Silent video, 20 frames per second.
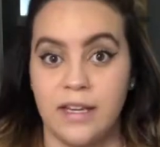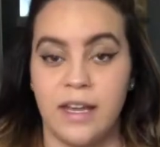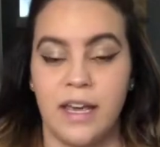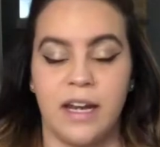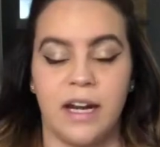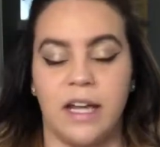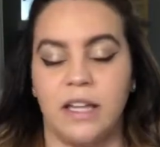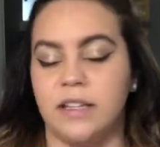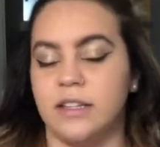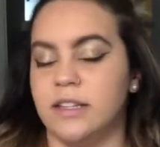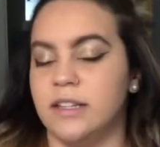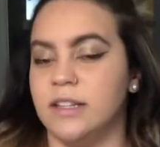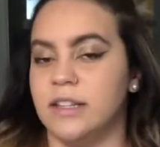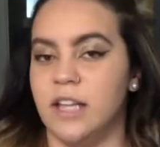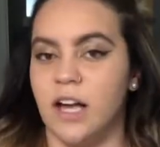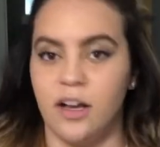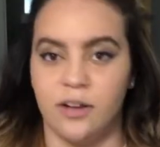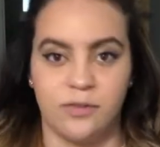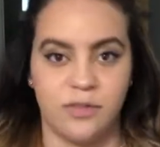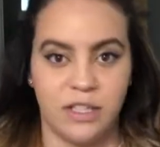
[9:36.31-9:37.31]
and I
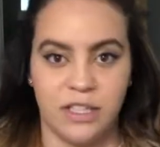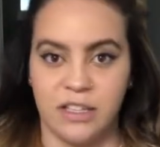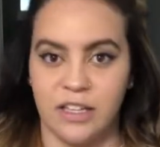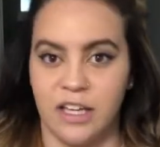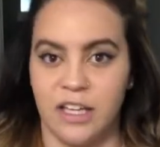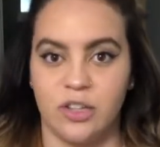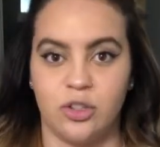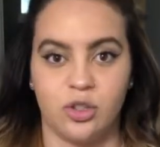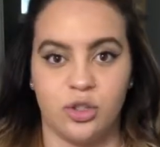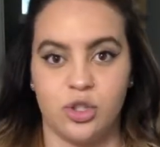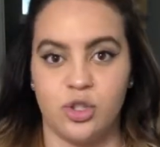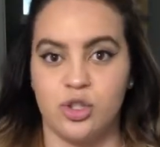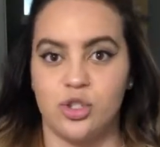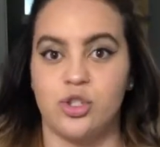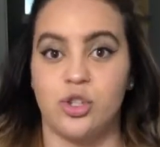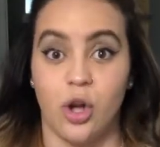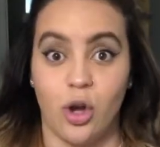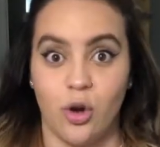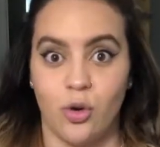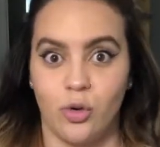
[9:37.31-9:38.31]
loved it. Like it looked
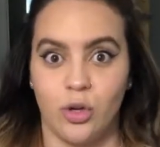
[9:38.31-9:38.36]
so